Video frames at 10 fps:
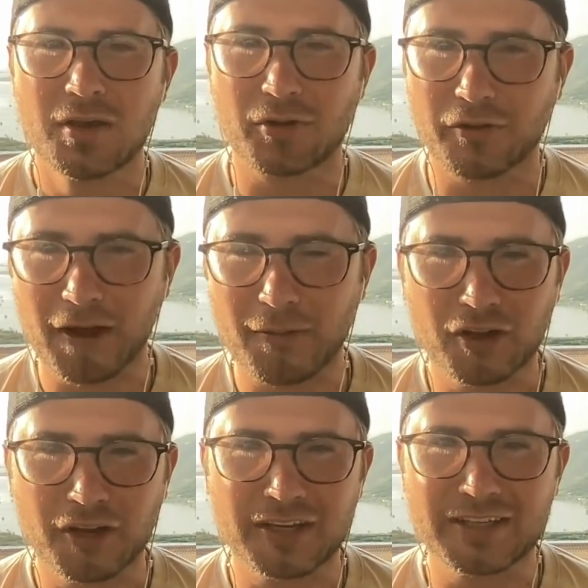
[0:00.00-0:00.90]
But if I'm
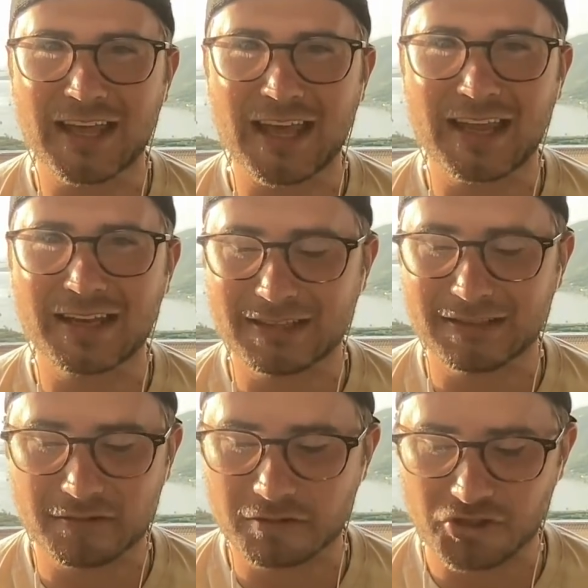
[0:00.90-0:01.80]
running into that
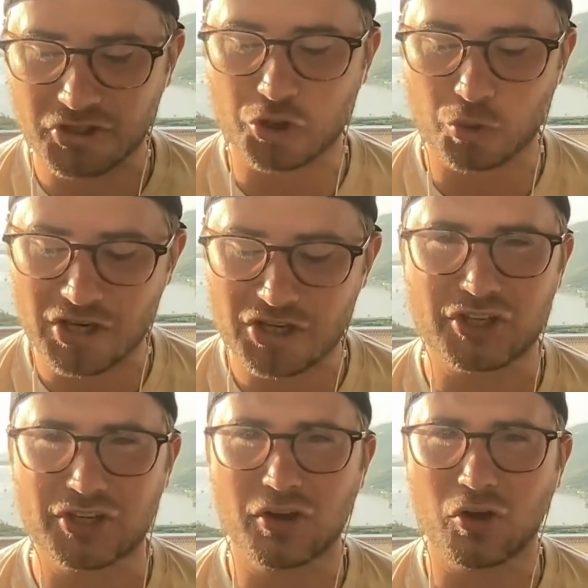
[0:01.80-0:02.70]

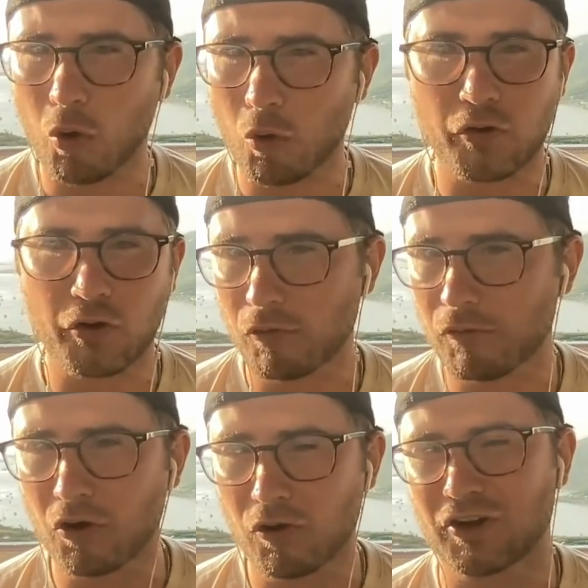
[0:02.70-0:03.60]
situation over and
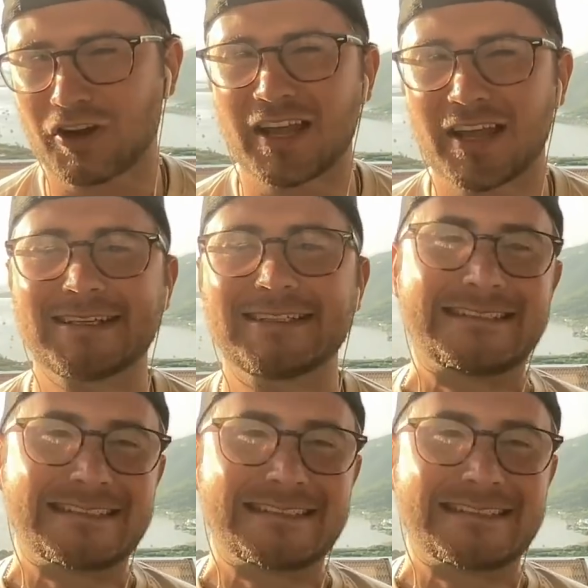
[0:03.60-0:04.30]
over and over again,